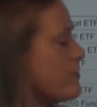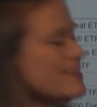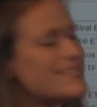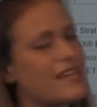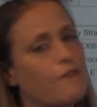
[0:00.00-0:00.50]

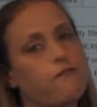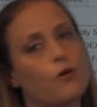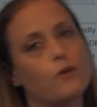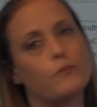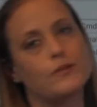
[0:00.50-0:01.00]
fund, down
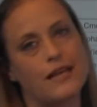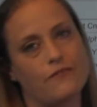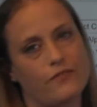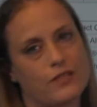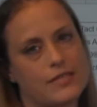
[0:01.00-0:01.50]
4%
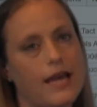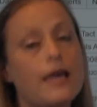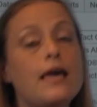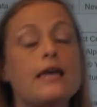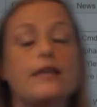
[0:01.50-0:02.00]
for the day.
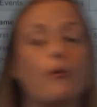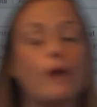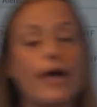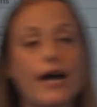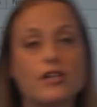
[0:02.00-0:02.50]
Now,
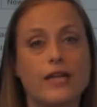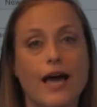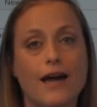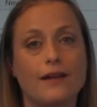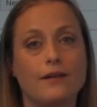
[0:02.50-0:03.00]
we actually
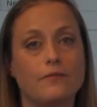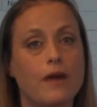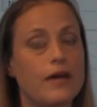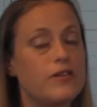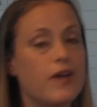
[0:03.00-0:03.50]
had
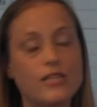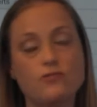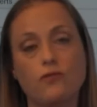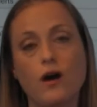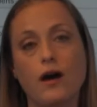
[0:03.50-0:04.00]
a nice
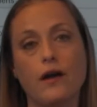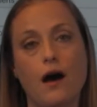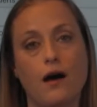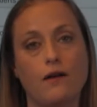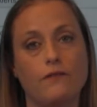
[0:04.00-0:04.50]
run
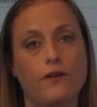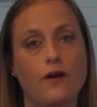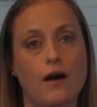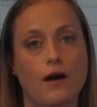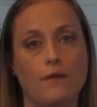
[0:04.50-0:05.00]
of
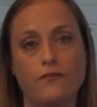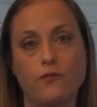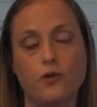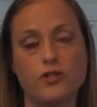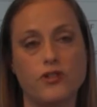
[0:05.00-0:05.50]

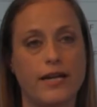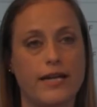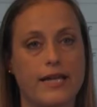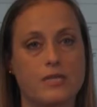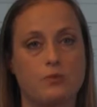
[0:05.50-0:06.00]
4 trading
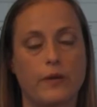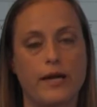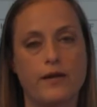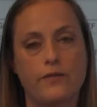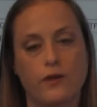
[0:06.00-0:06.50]
days where
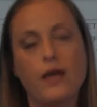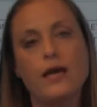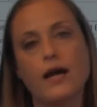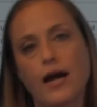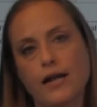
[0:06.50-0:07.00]
we either
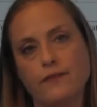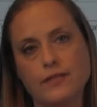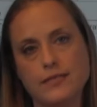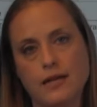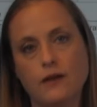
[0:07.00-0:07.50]
kind of
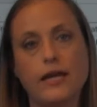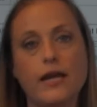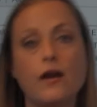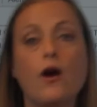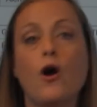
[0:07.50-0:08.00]

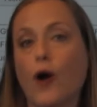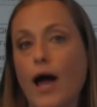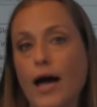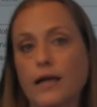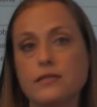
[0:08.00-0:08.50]
consolidated or
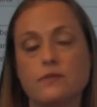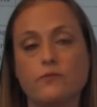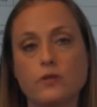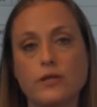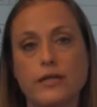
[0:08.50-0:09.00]
had some
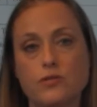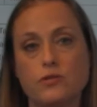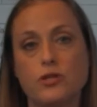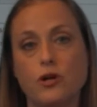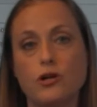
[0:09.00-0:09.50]
really nice
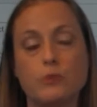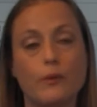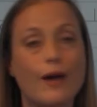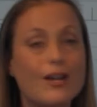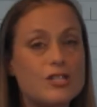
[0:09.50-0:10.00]
returns. We were
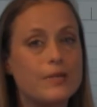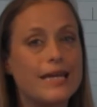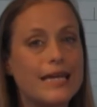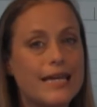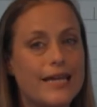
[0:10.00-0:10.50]
actually
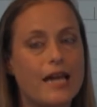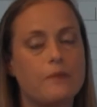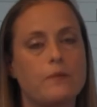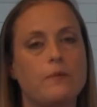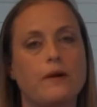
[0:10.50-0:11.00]
beginning to get
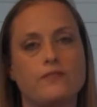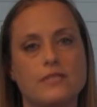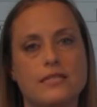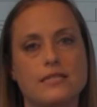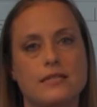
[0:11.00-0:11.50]
up above
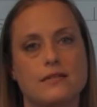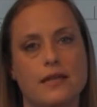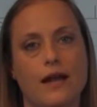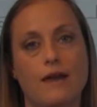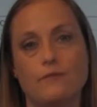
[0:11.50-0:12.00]
resistance,
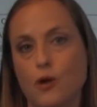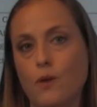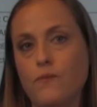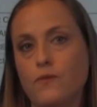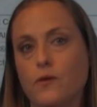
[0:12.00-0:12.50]
and I was
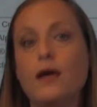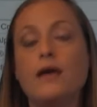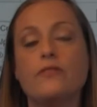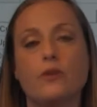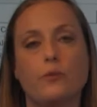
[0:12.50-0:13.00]
hopeful
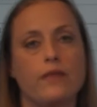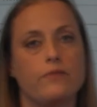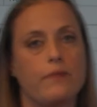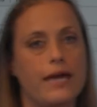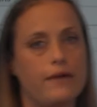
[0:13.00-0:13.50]
that we
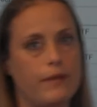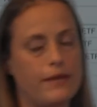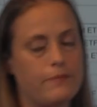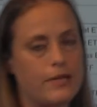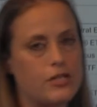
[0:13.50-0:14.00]
may
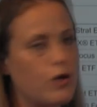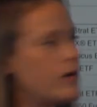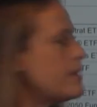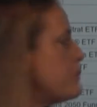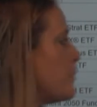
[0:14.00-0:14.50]
have been a
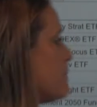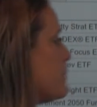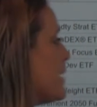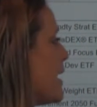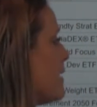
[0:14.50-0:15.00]
turning point.
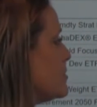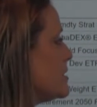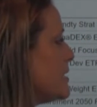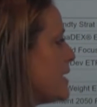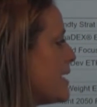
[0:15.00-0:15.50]
But after
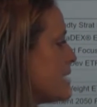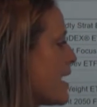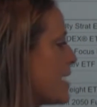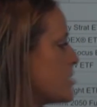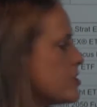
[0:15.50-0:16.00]
today's
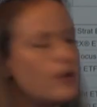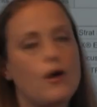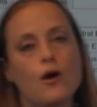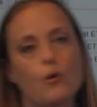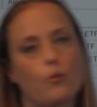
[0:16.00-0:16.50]
action,
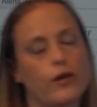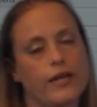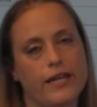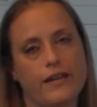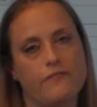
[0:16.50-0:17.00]
we're going
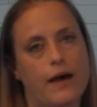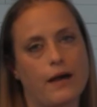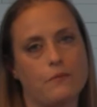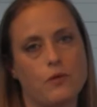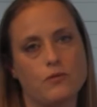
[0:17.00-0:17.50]
to give
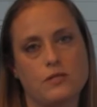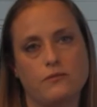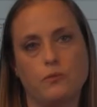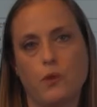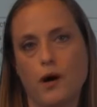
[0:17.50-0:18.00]
back most
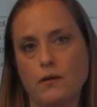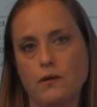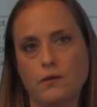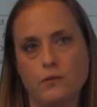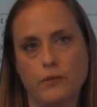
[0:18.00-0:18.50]
of what
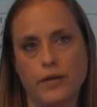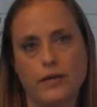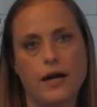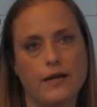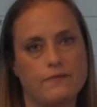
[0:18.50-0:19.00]
we had
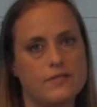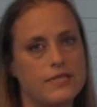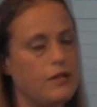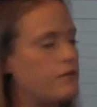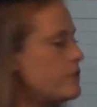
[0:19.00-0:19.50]
kind of
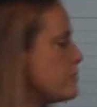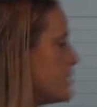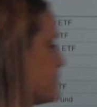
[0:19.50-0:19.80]
seen over these